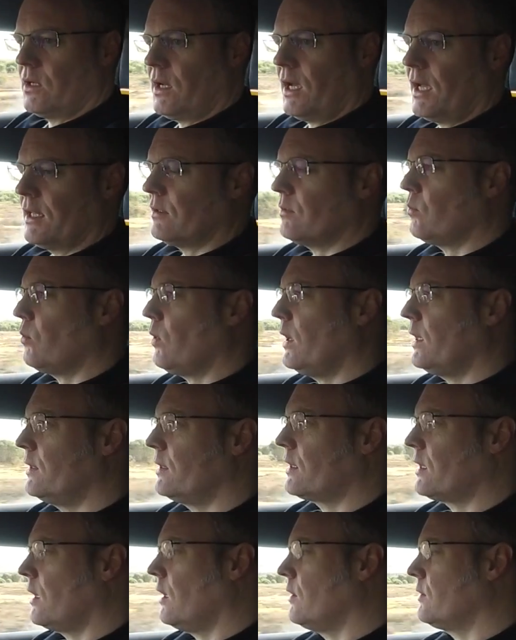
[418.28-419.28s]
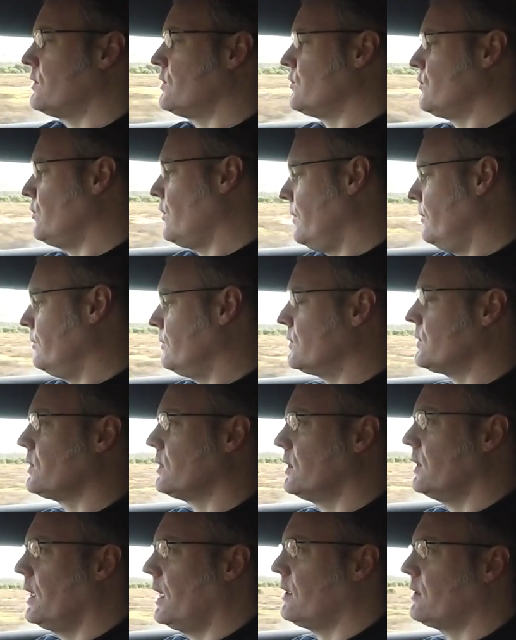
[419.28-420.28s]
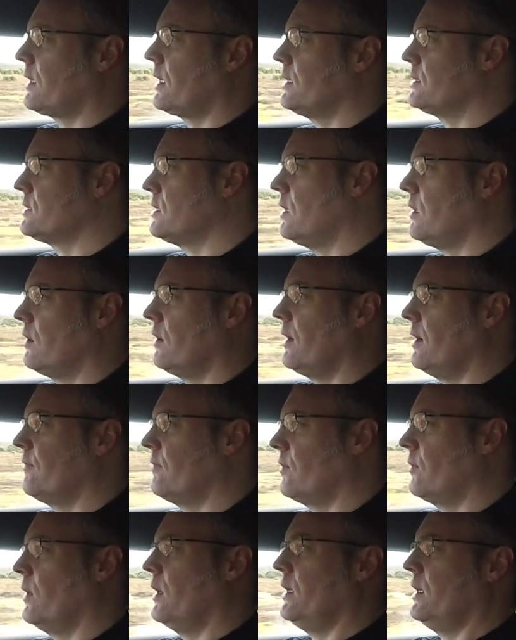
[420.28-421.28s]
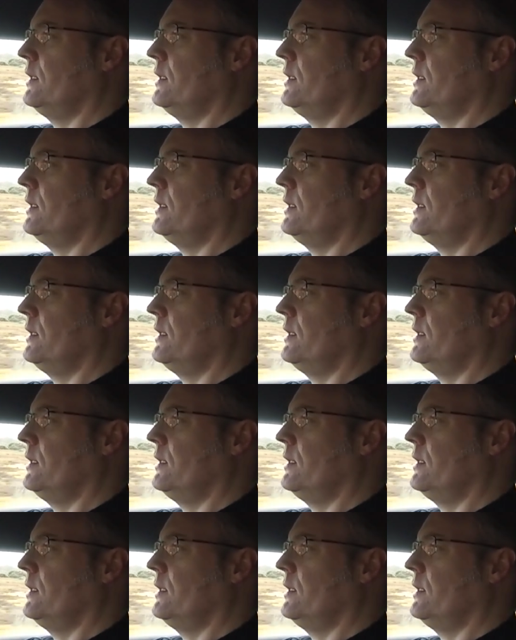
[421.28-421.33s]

and the way the car is trimmed in Alcantara everywhere,